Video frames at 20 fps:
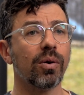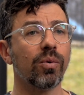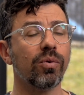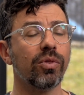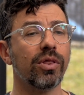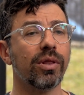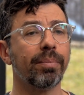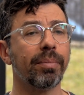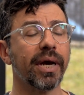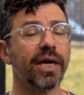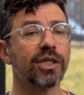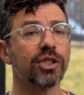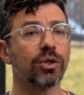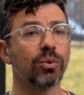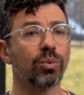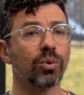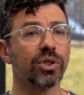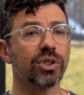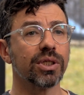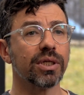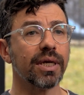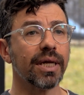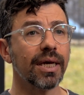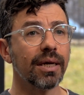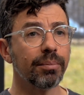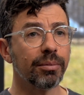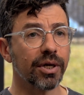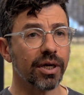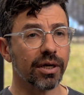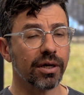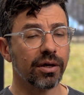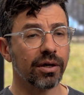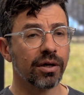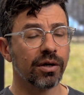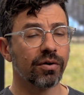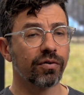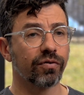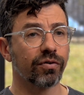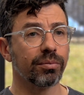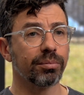the patient was inhibited
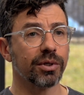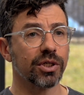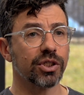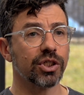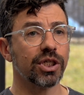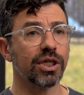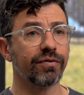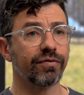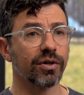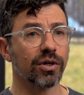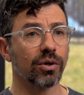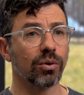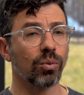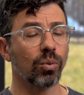from achieving